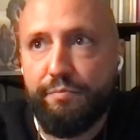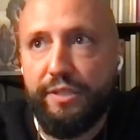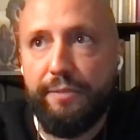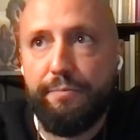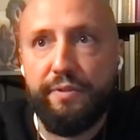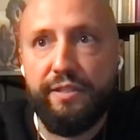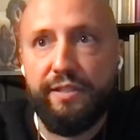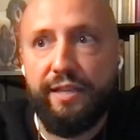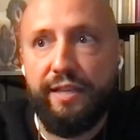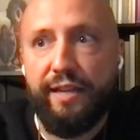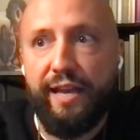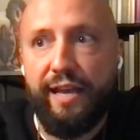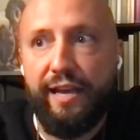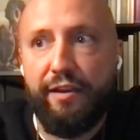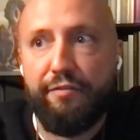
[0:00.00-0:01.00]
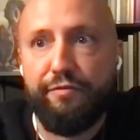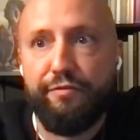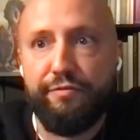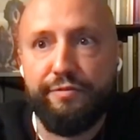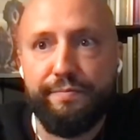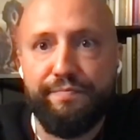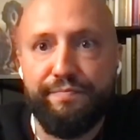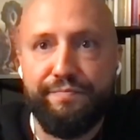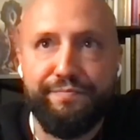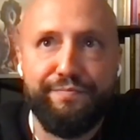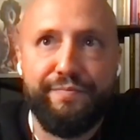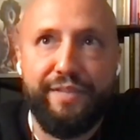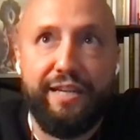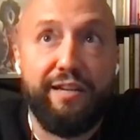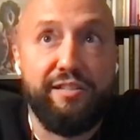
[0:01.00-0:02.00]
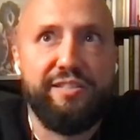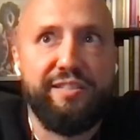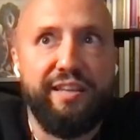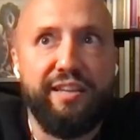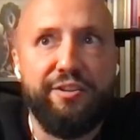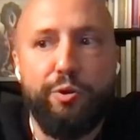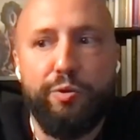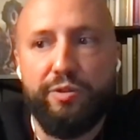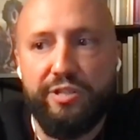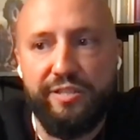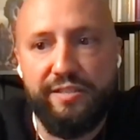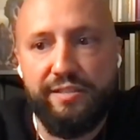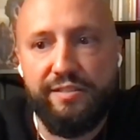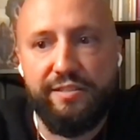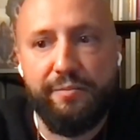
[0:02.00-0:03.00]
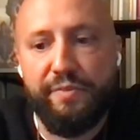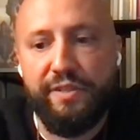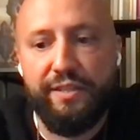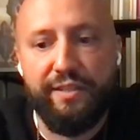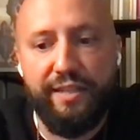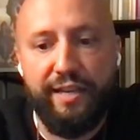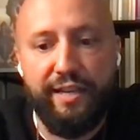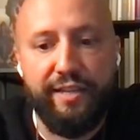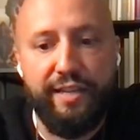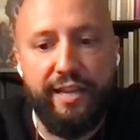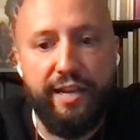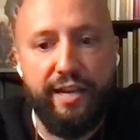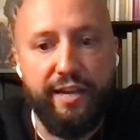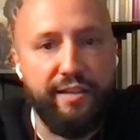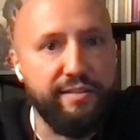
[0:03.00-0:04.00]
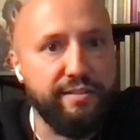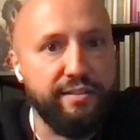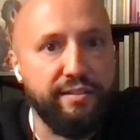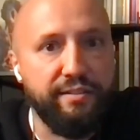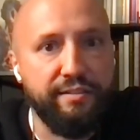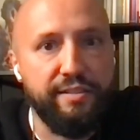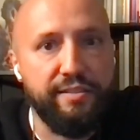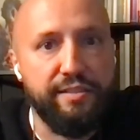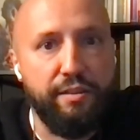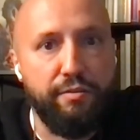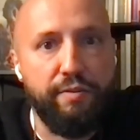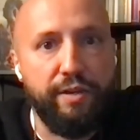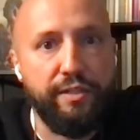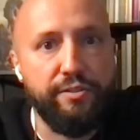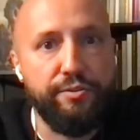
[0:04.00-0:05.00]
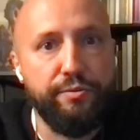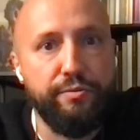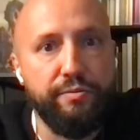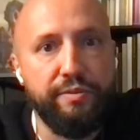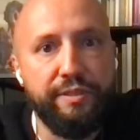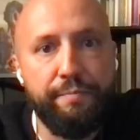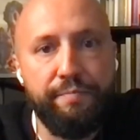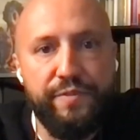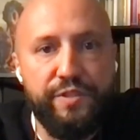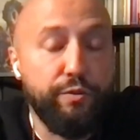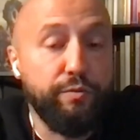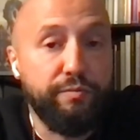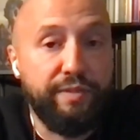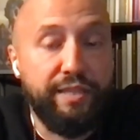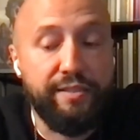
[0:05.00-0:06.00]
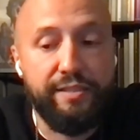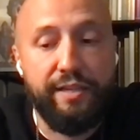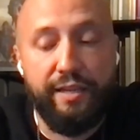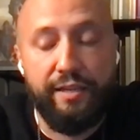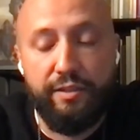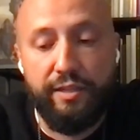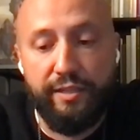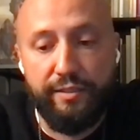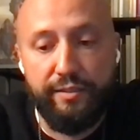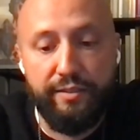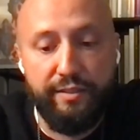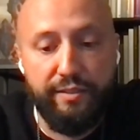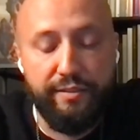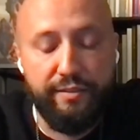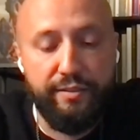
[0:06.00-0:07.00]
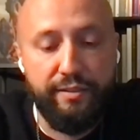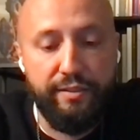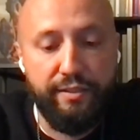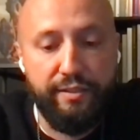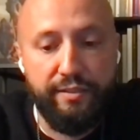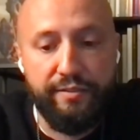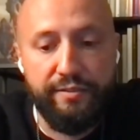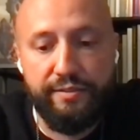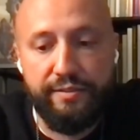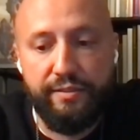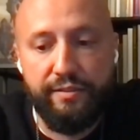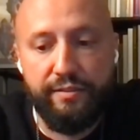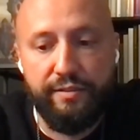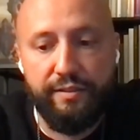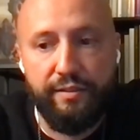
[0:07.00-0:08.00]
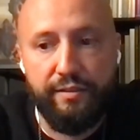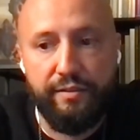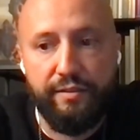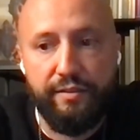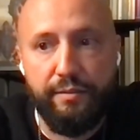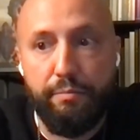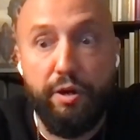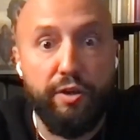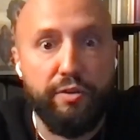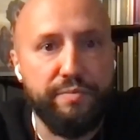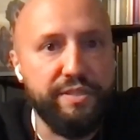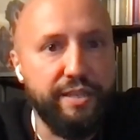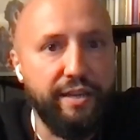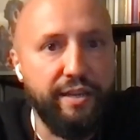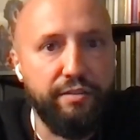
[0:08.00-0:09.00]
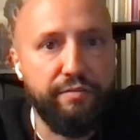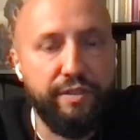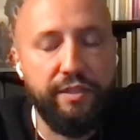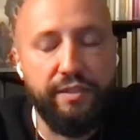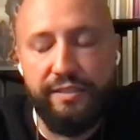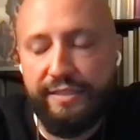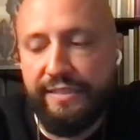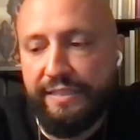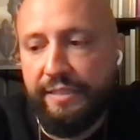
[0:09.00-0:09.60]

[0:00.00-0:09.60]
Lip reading: people that are stakeholders in something that AI is a threat to. So that's kind of like the bottom side of it.